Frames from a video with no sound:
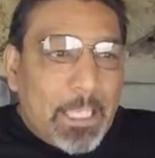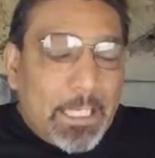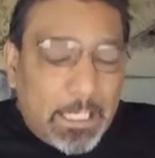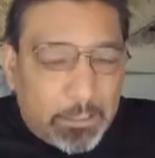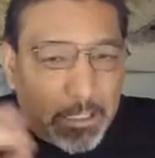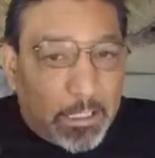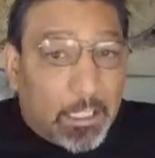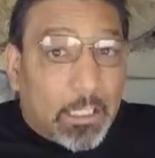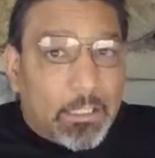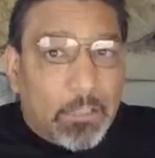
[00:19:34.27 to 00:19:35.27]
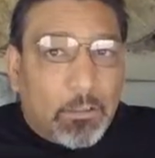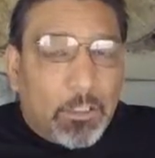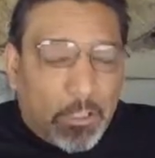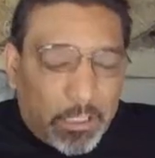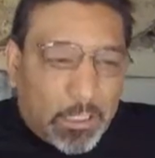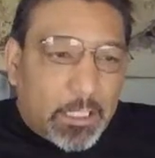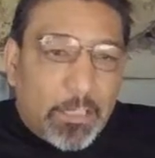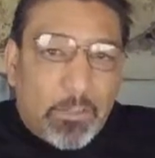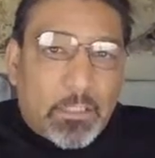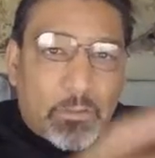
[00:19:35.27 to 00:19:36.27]
And like I said earlier, I think I
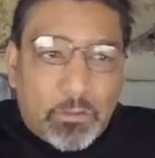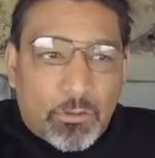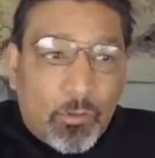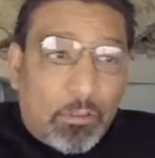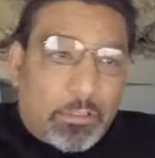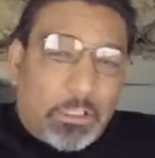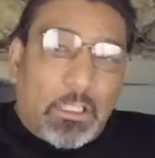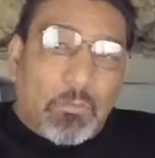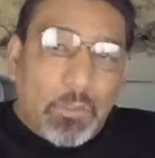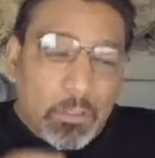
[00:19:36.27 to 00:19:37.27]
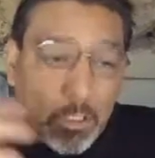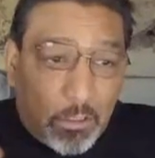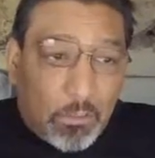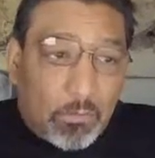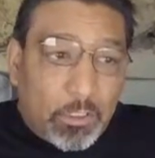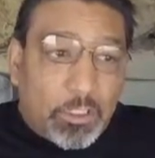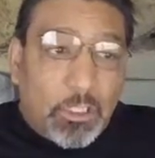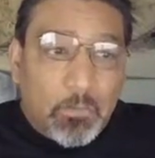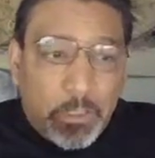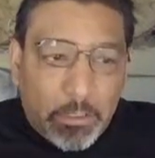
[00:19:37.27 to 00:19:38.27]
have answers to all the other ones that are
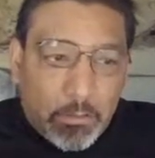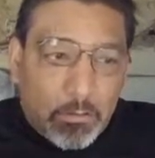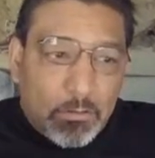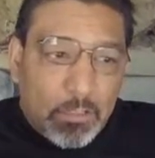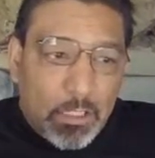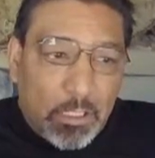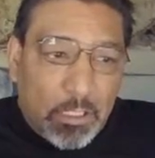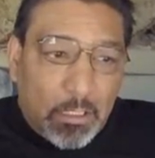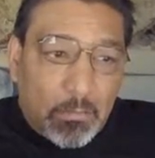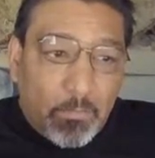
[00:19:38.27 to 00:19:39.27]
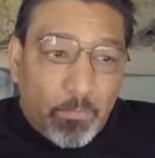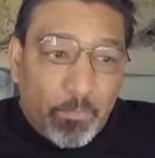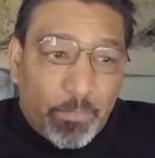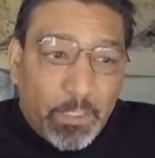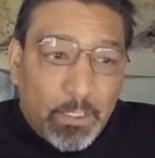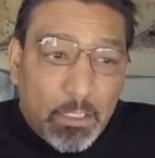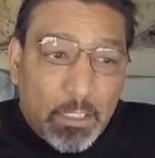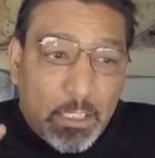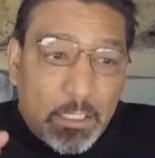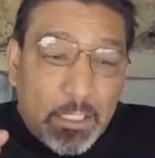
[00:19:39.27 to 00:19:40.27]
legitimate,
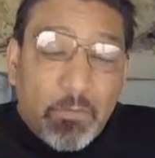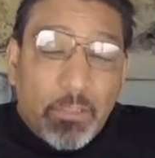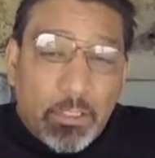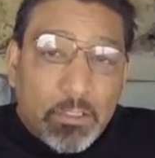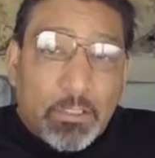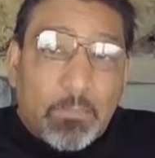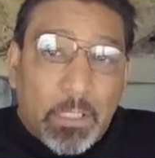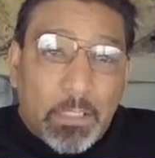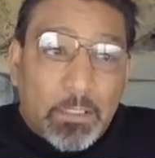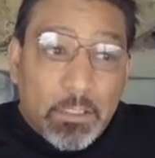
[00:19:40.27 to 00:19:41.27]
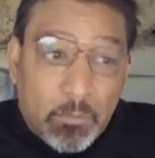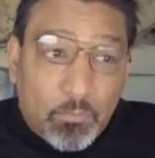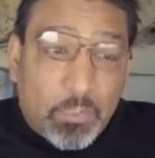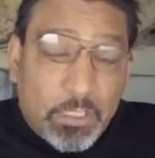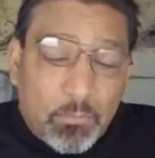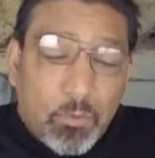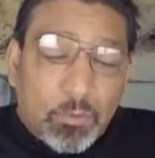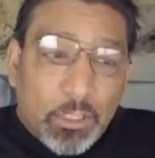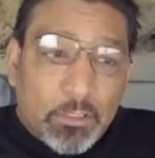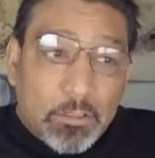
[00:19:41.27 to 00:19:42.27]
and even in some cases, in
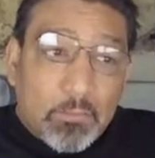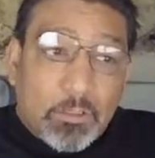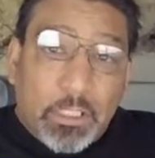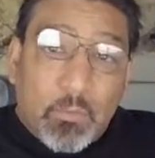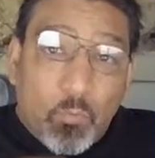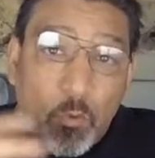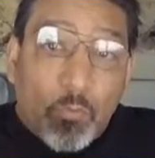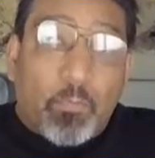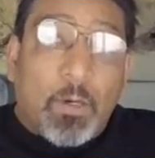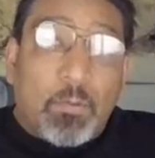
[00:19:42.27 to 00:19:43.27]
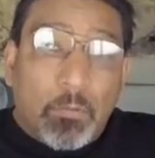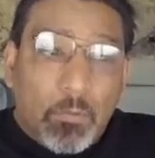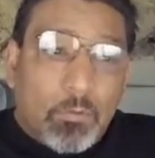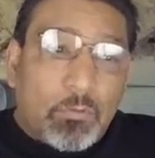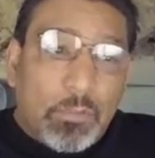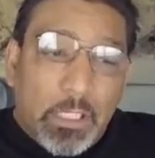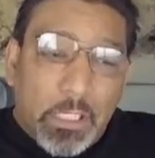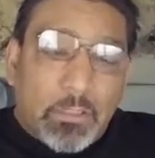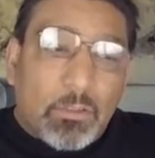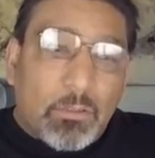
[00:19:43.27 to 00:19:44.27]
most cases, I would say more probable
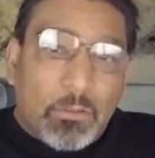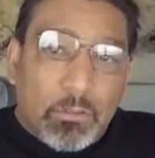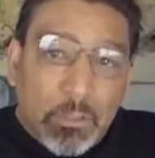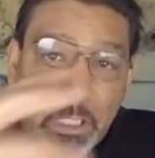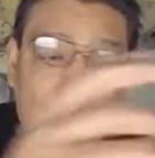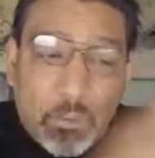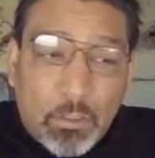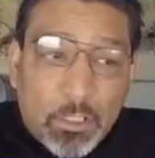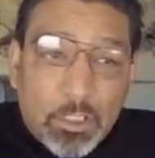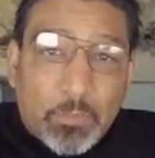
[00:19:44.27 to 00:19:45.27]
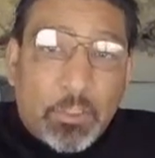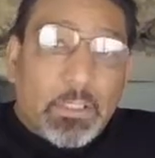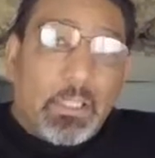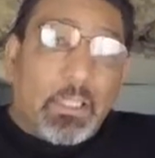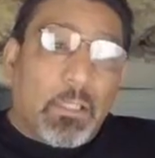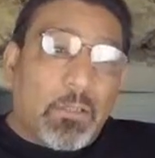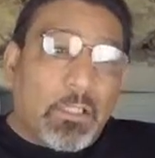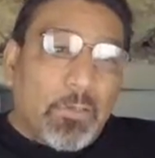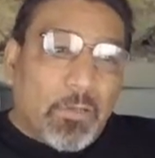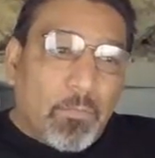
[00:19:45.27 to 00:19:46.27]
answers than the conspiracy
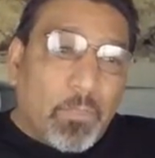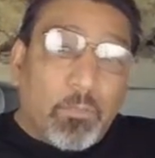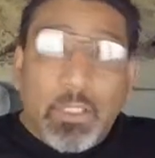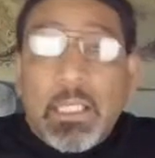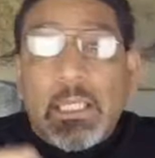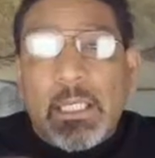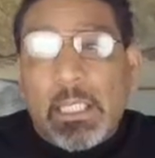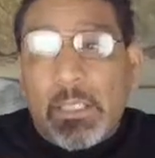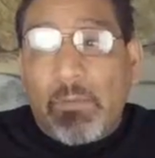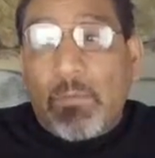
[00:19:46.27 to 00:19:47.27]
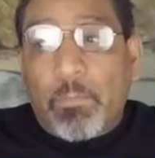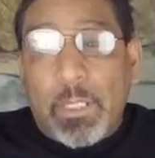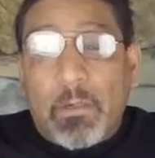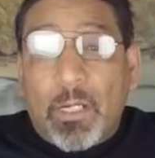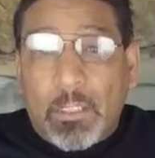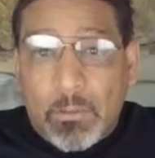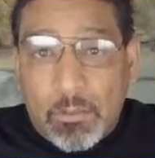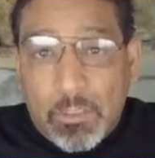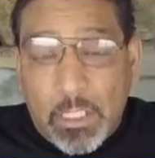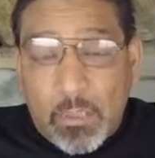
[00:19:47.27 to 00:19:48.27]
theorists have come up with. Even better
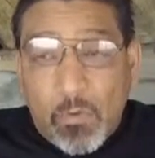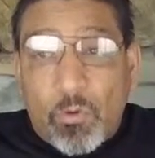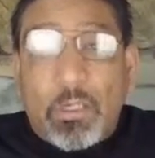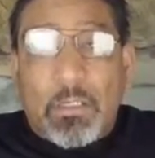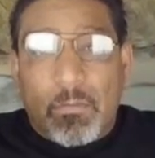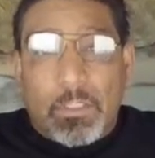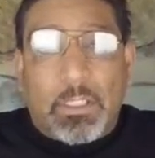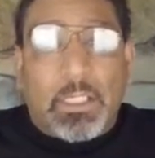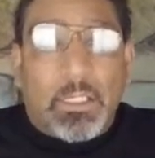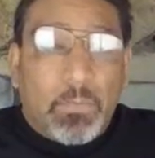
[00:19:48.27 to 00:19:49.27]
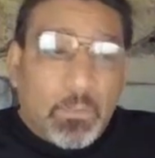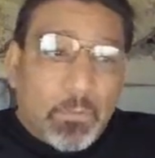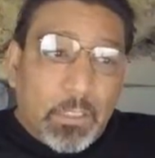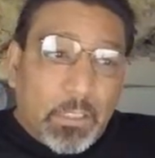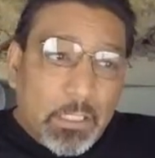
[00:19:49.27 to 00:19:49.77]
answers that the Warren Commission came up with.